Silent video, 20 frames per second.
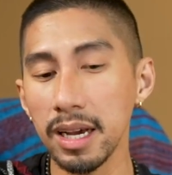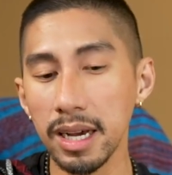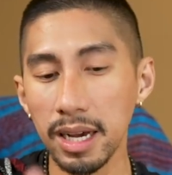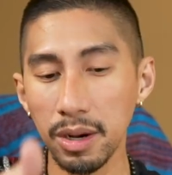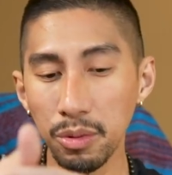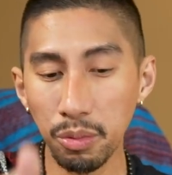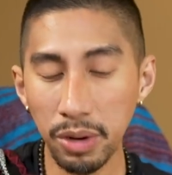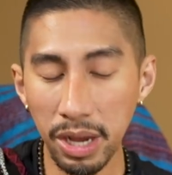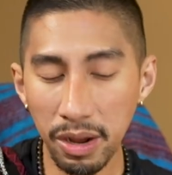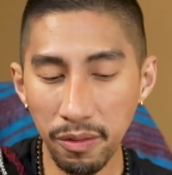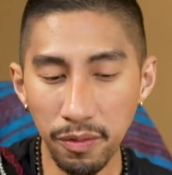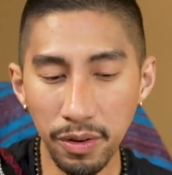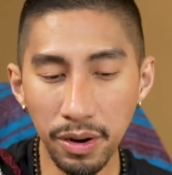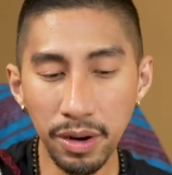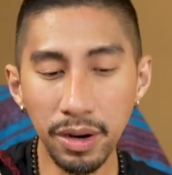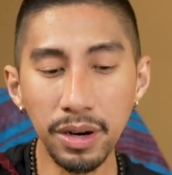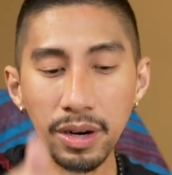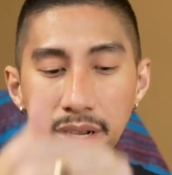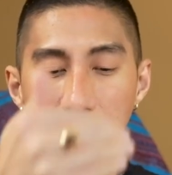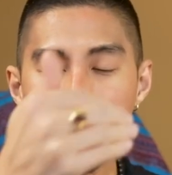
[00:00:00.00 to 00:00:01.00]

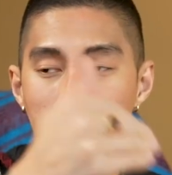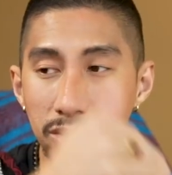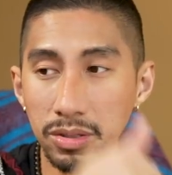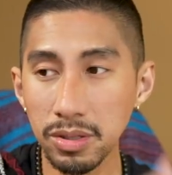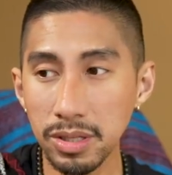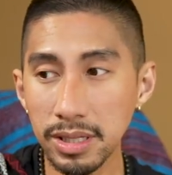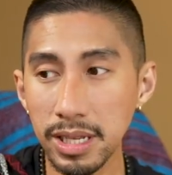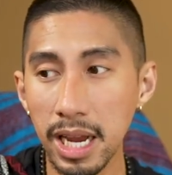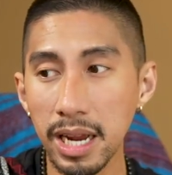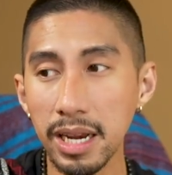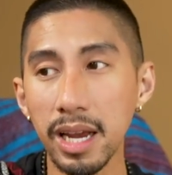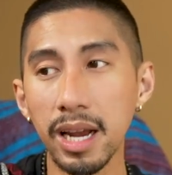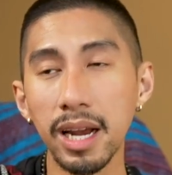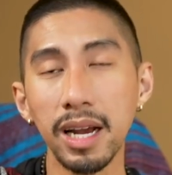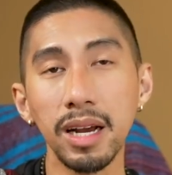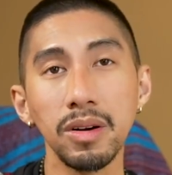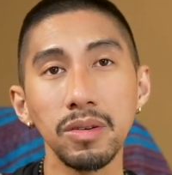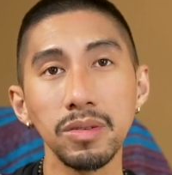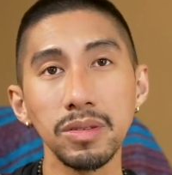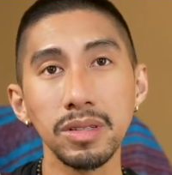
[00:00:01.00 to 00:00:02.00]
However, in a Dustana
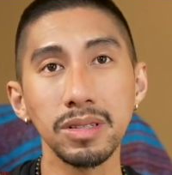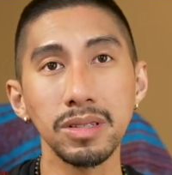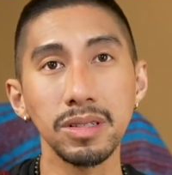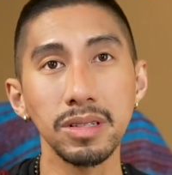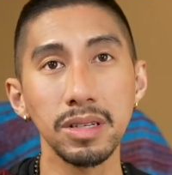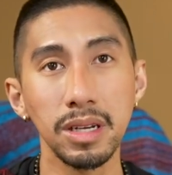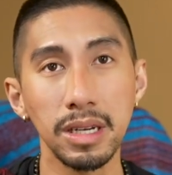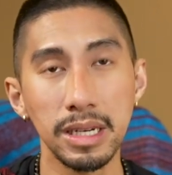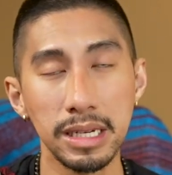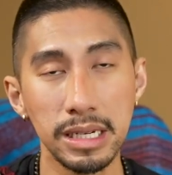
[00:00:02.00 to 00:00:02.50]
house,